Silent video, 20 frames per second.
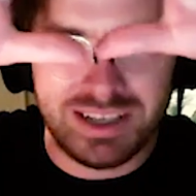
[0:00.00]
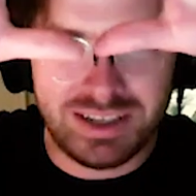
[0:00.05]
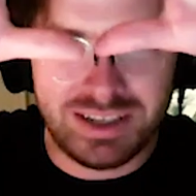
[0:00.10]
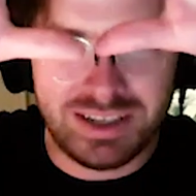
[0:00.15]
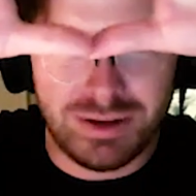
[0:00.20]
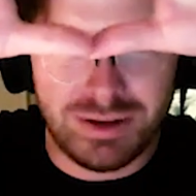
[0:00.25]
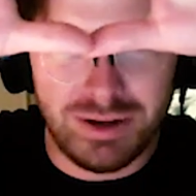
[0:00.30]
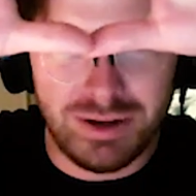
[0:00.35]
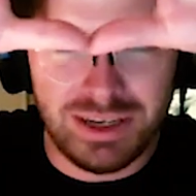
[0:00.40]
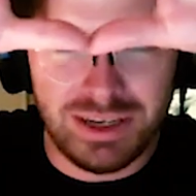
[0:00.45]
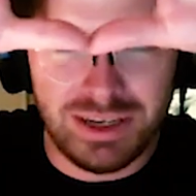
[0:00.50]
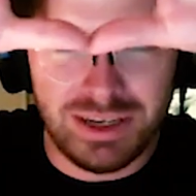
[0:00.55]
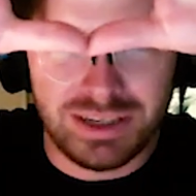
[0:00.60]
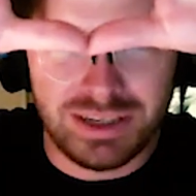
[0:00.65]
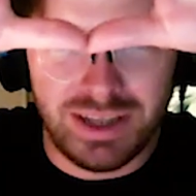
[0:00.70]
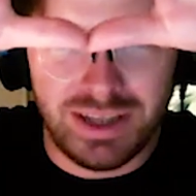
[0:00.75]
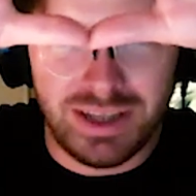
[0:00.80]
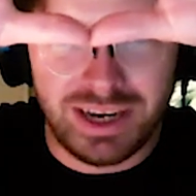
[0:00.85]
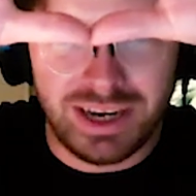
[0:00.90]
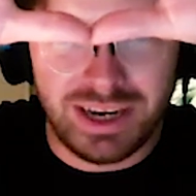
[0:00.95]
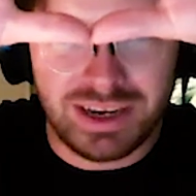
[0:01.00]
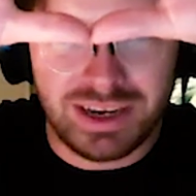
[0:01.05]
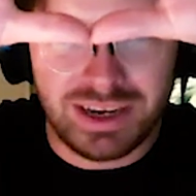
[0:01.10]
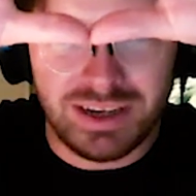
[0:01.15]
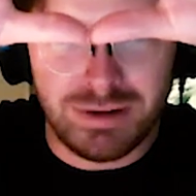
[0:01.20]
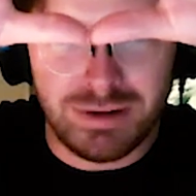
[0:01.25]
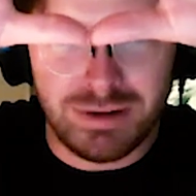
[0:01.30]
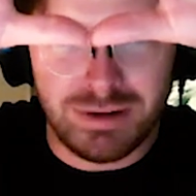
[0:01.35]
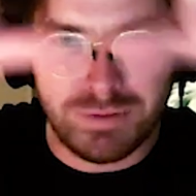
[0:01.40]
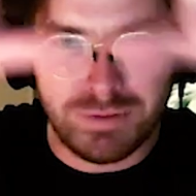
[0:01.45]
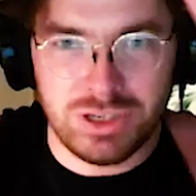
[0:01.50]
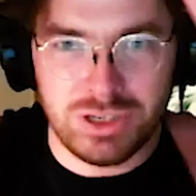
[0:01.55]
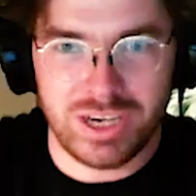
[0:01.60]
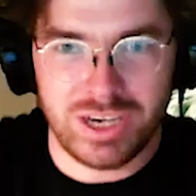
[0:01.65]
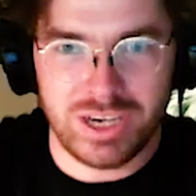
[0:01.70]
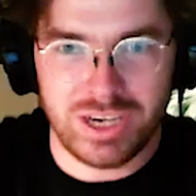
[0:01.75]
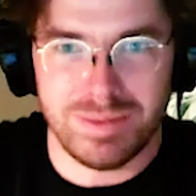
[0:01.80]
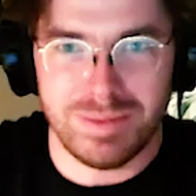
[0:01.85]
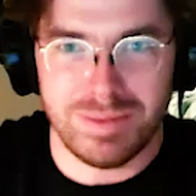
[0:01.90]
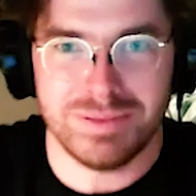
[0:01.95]
turning into like a different
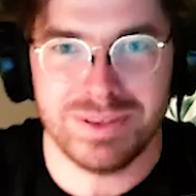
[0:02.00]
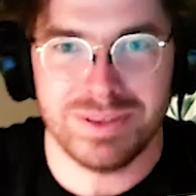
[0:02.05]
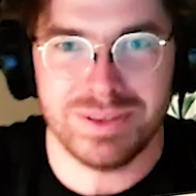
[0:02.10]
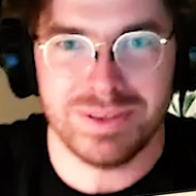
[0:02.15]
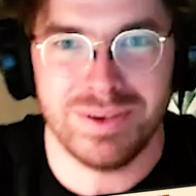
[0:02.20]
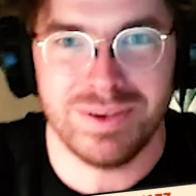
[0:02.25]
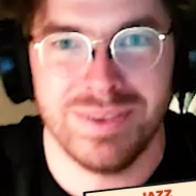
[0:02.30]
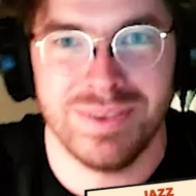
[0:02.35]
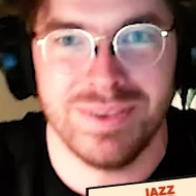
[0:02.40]
shape. So